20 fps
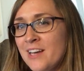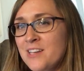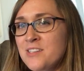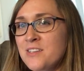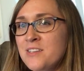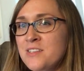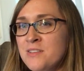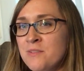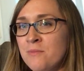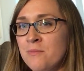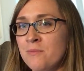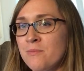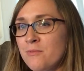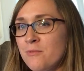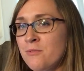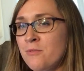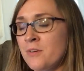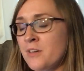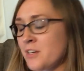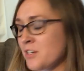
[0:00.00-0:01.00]
I took some
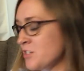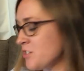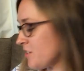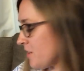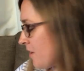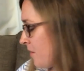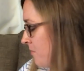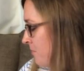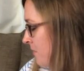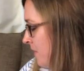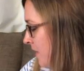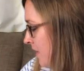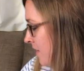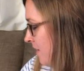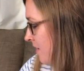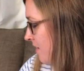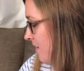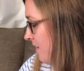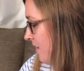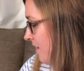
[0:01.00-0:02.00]
footage of
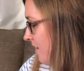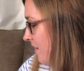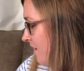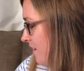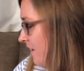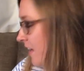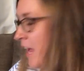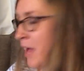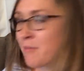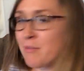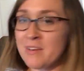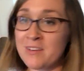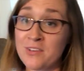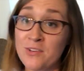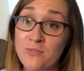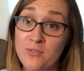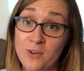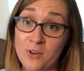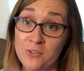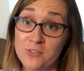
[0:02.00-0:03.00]
Nina having
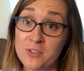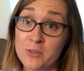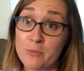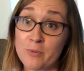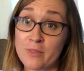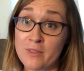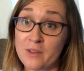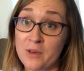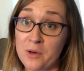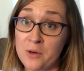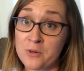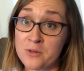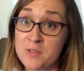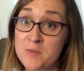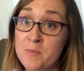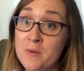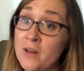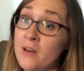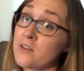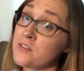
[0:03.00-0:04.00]
difficulty with the
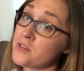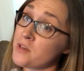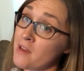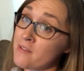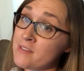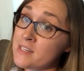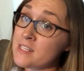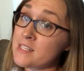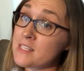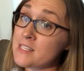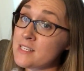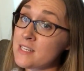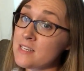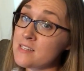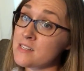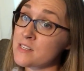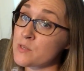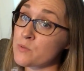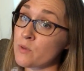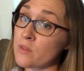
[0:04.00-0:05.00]
hose, but also having
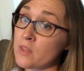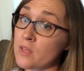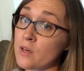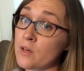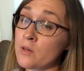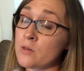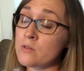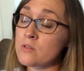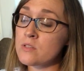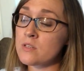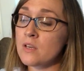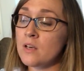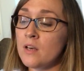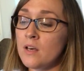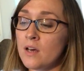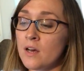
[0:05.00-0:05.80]
successes with the hose.